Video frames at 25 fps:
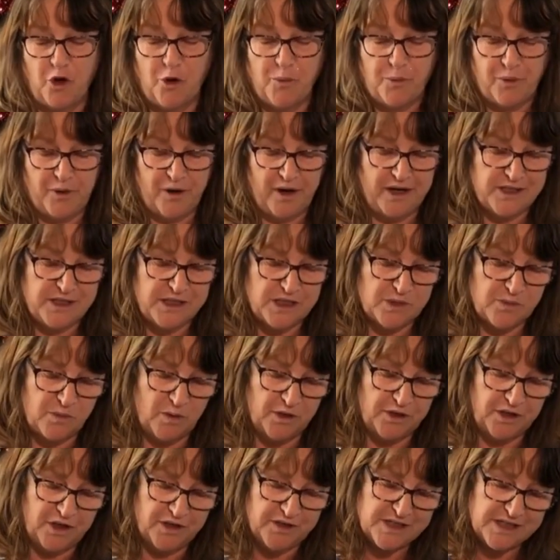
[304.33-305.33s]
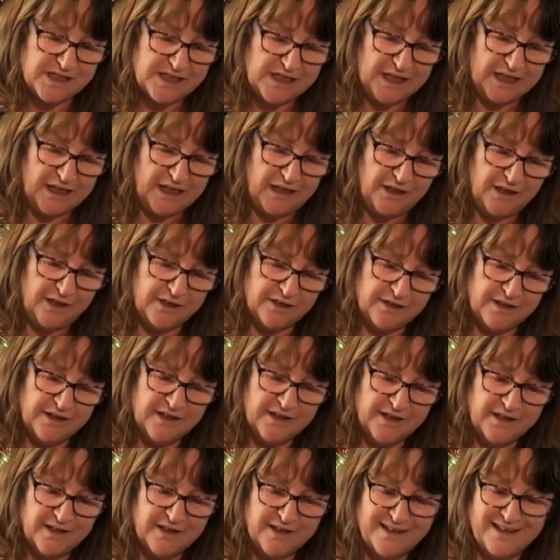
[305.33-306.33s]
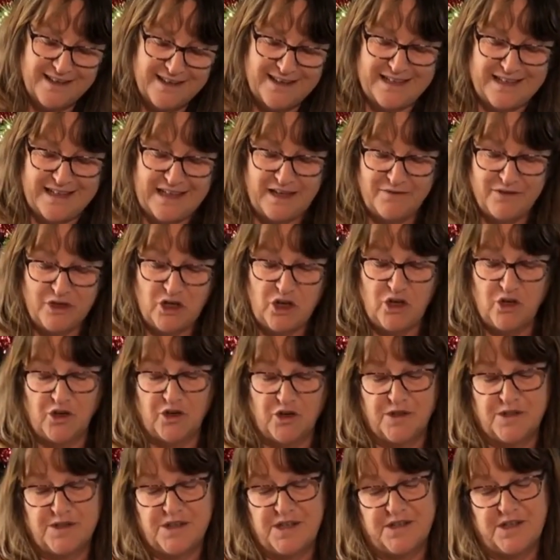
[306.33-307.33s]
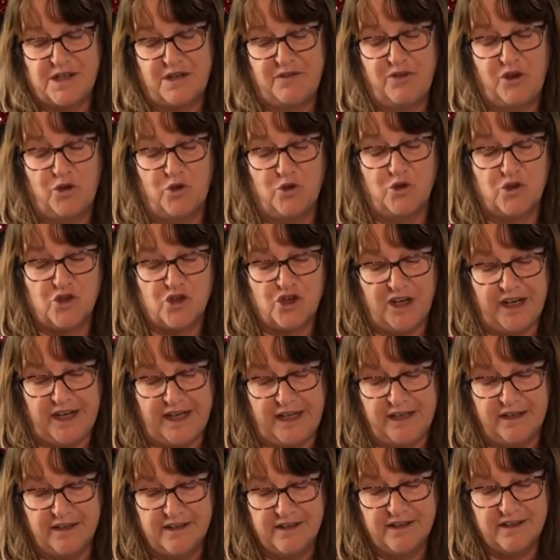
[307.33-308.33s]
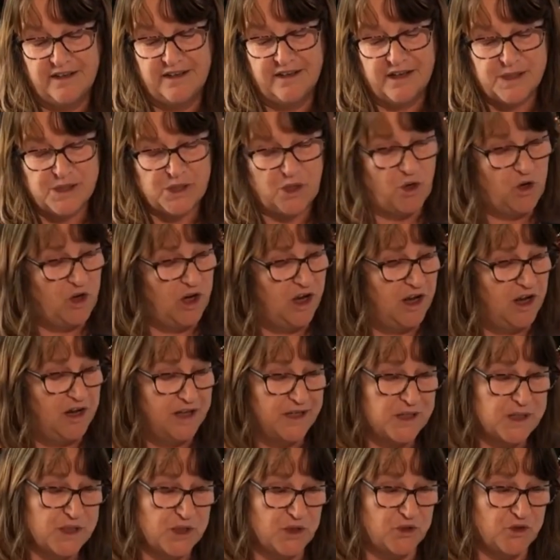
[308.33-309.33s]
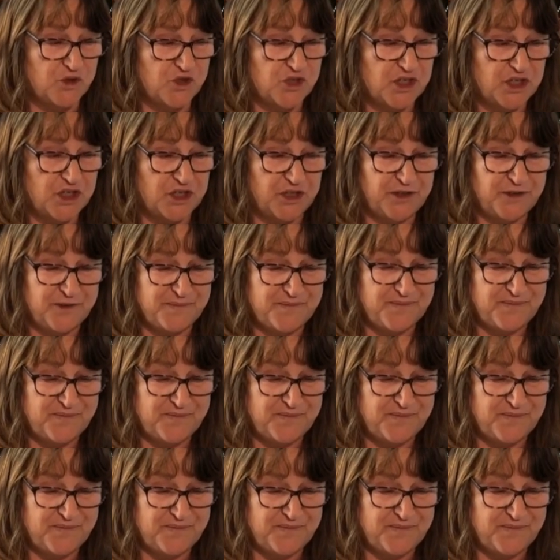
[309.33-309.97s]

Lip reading: operated one underneath, it even looks as if your tree has got lights on too.